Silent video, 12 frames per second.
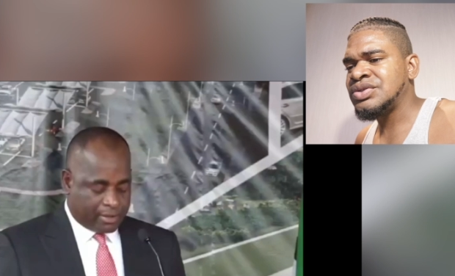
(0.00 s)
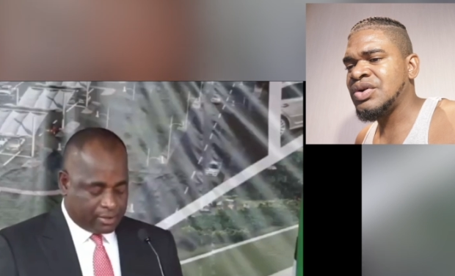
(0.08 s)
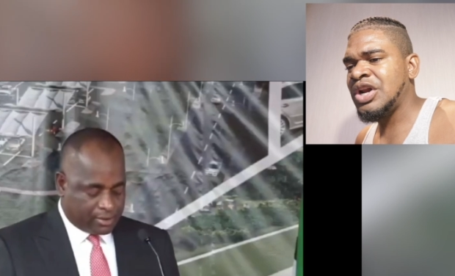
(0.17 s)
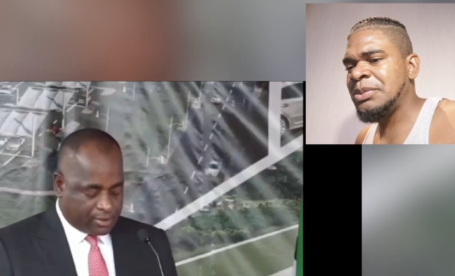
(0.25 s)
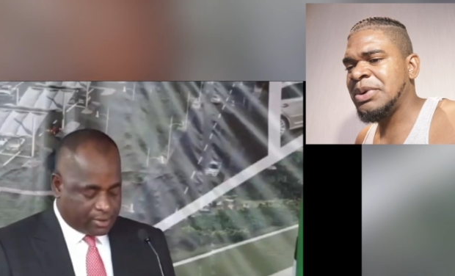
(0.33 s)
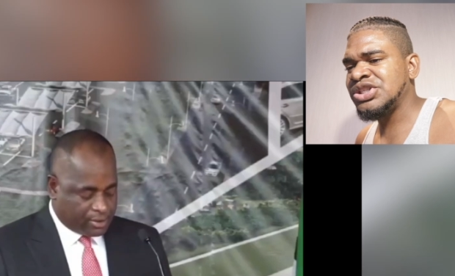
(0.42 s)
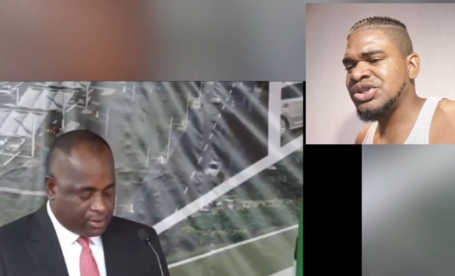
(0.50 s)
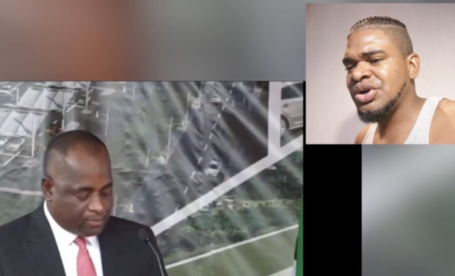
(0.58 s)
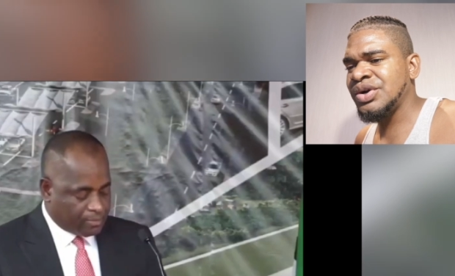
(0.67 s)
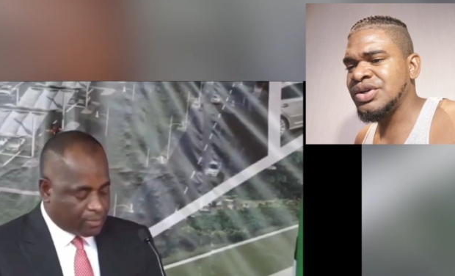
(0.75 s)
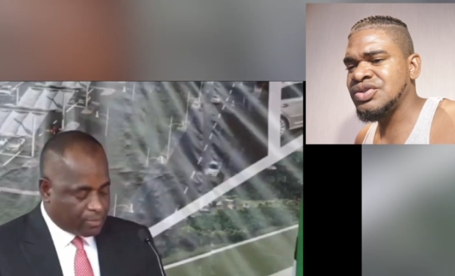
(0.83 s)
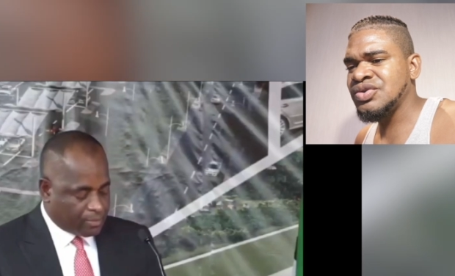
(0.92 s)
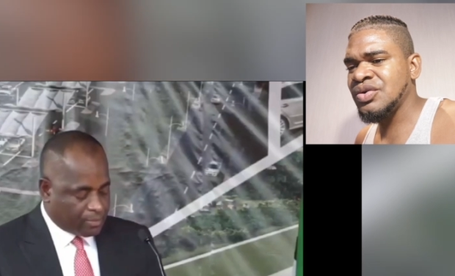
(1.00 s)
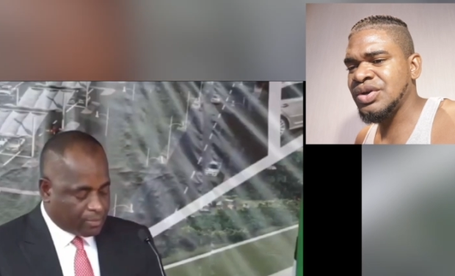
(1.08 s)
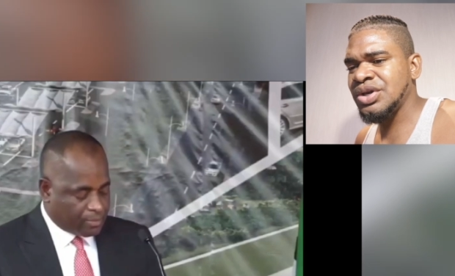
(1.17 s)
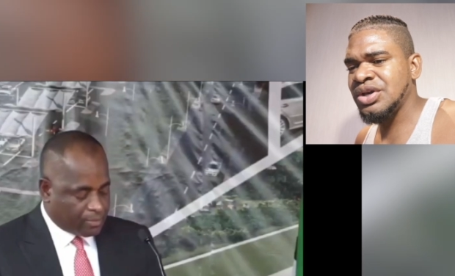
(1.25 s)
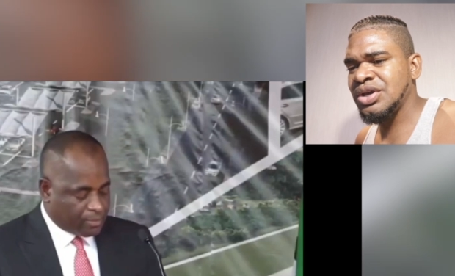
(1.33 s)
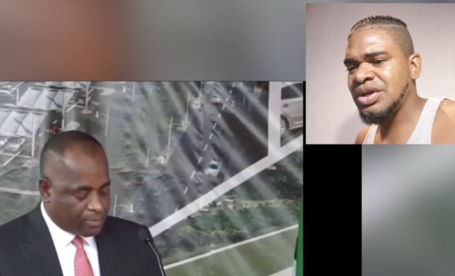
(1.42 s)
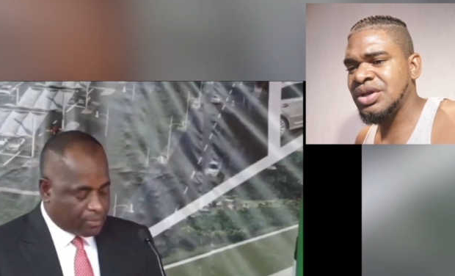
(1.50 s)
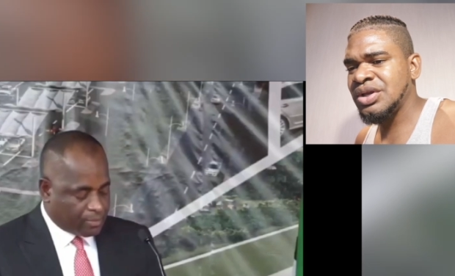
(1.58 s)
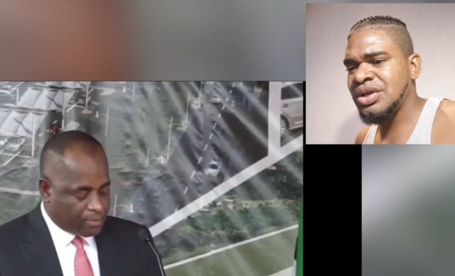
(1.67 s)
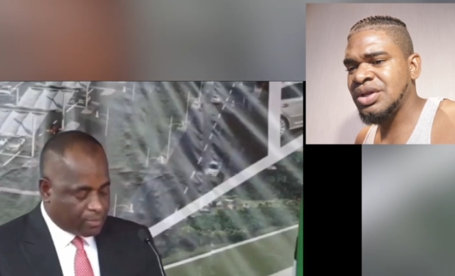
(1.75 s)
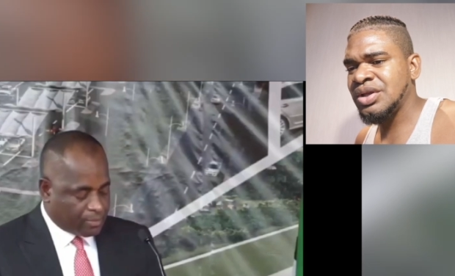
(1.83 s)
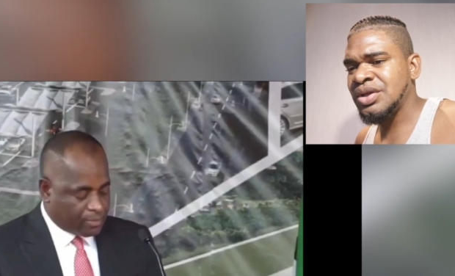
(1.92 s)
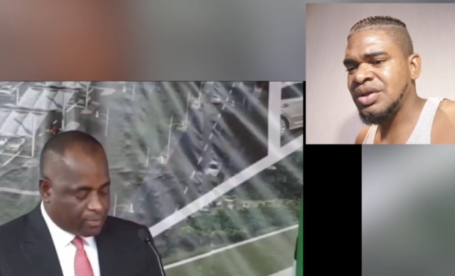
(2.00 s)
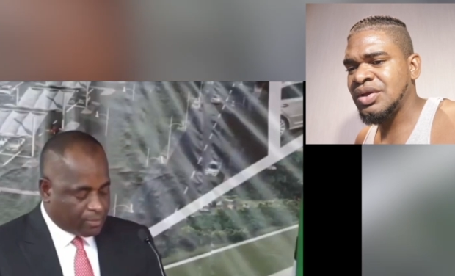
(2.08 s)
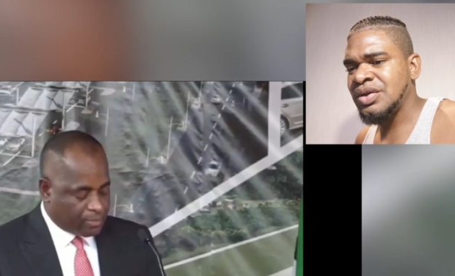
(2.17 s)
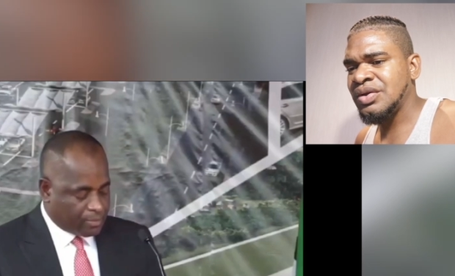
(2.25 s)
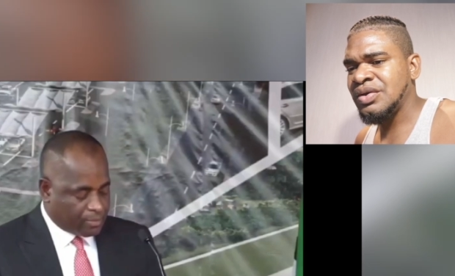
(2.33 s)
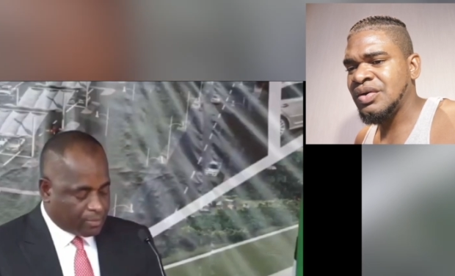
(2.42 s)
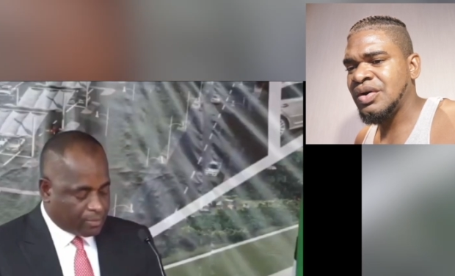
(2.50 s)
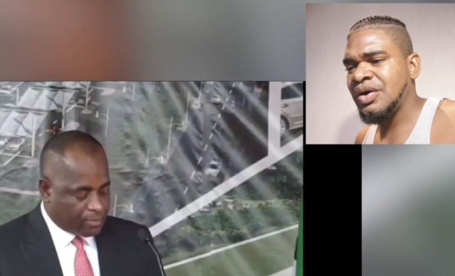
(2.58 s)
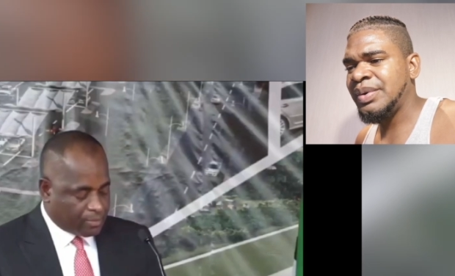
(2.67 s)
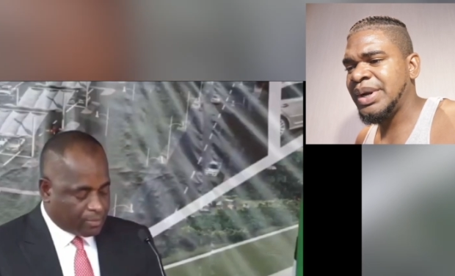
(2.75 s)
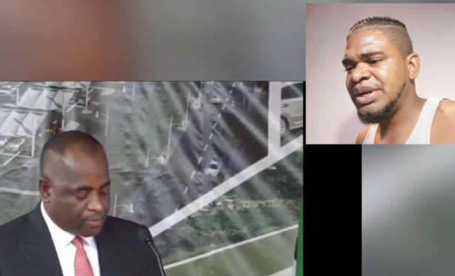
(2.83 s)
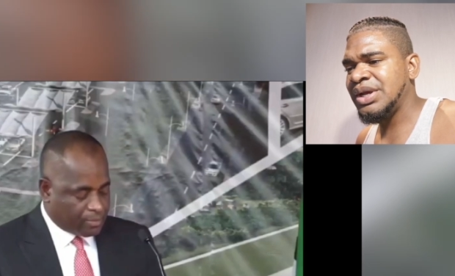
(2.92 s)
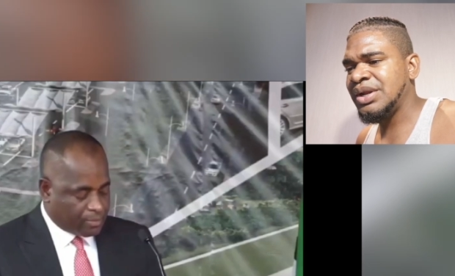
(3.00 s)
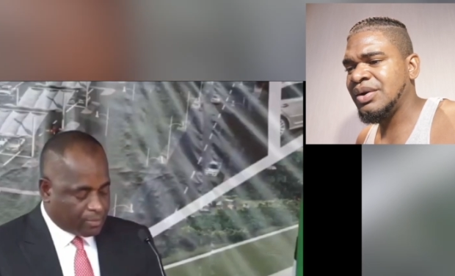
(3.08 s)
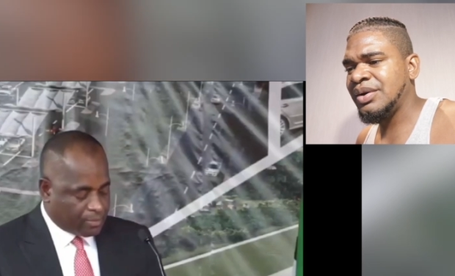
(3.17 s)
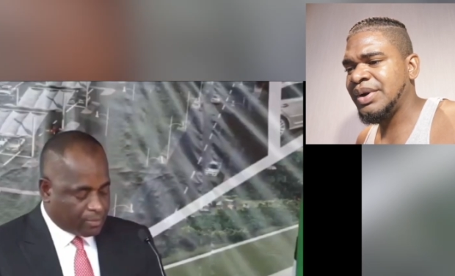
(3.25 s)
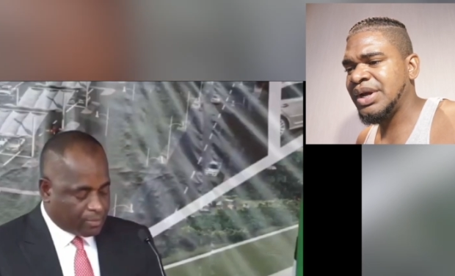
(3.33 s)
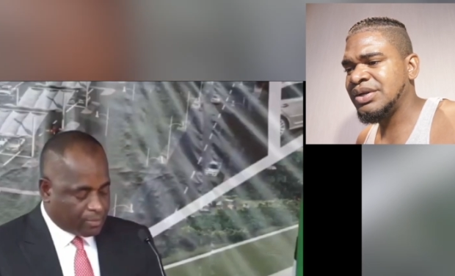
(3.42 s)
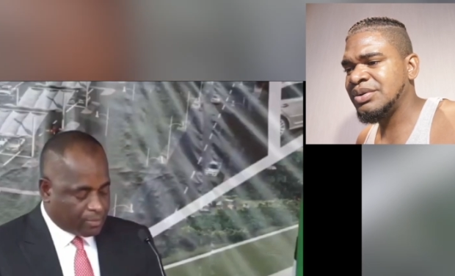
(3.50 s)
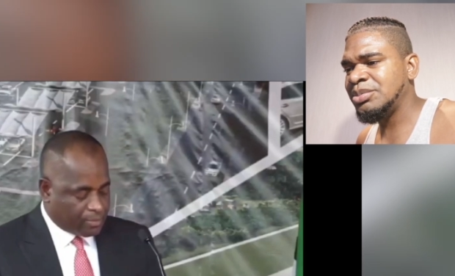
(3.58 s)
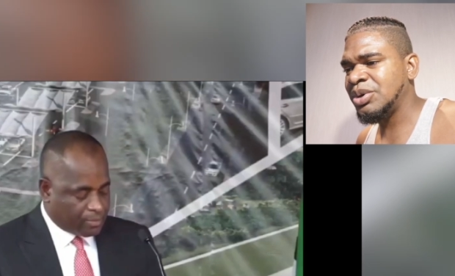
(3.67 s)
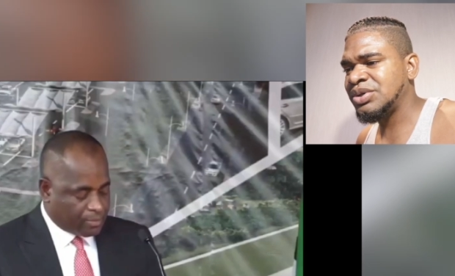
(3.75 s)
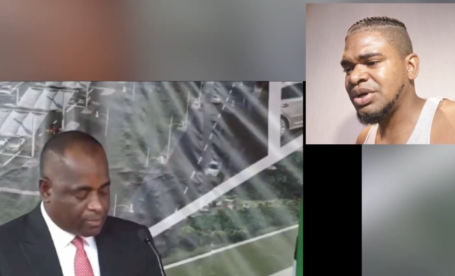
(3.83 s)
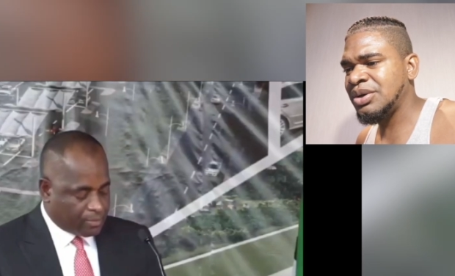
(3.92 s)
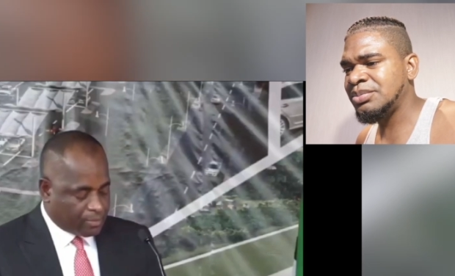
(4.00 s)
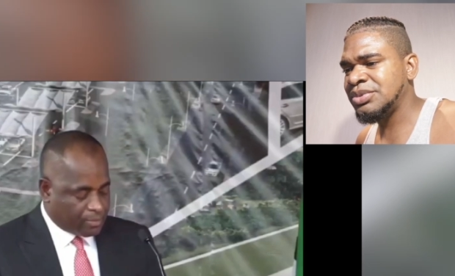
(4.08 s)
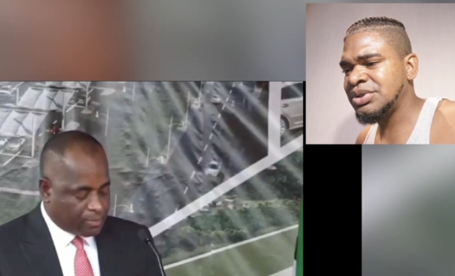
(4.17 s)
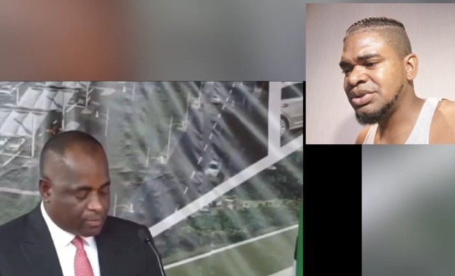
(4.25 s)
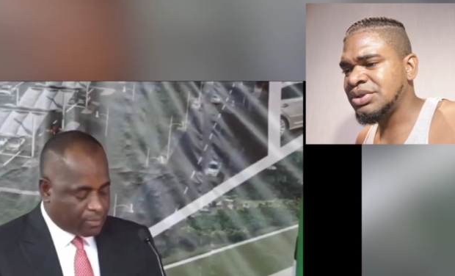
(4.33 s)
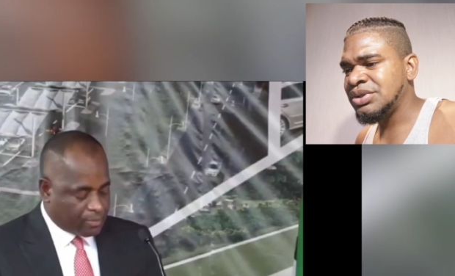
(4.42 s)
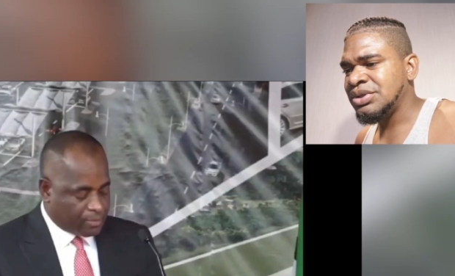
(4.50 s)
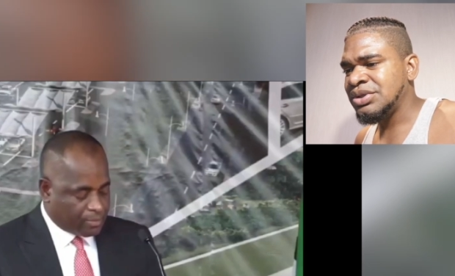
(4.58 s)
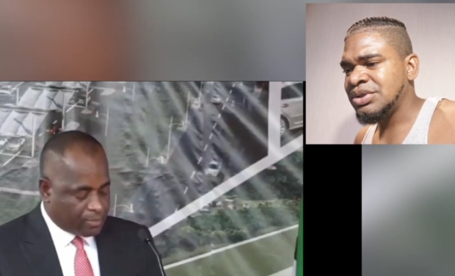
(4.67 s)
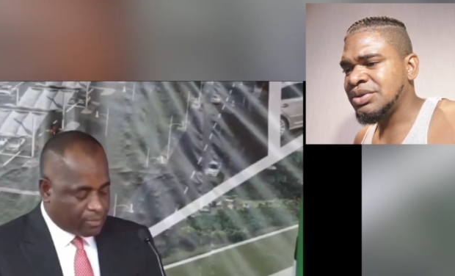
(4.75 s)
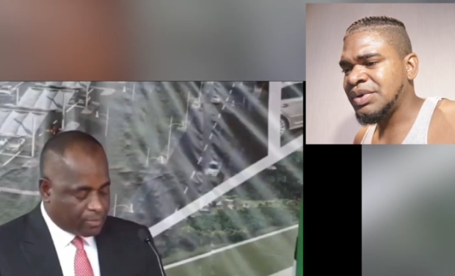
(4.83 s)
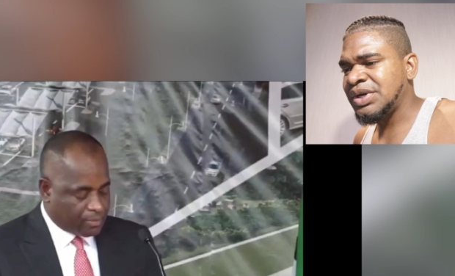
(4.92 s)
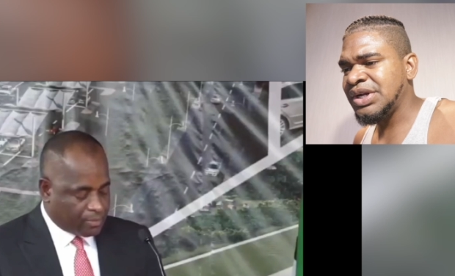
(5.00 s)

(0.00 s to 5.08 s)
Speaker 1: Solemn assurance, okay. Alright then, alright. But um what